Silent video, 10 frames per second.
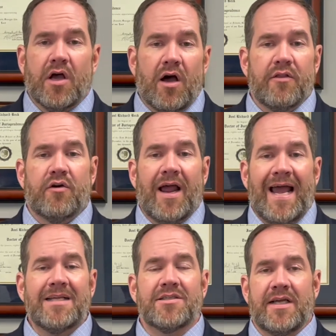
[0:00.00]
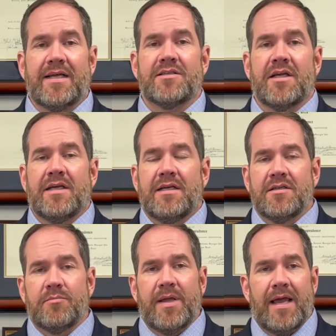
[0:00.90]
other assets
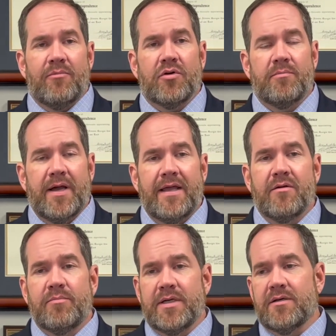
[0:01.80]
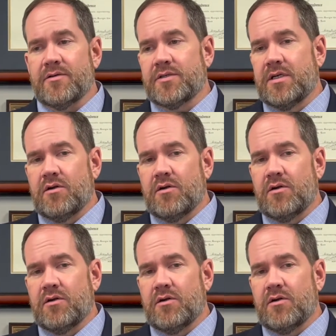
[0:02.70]
to be able to pay the bills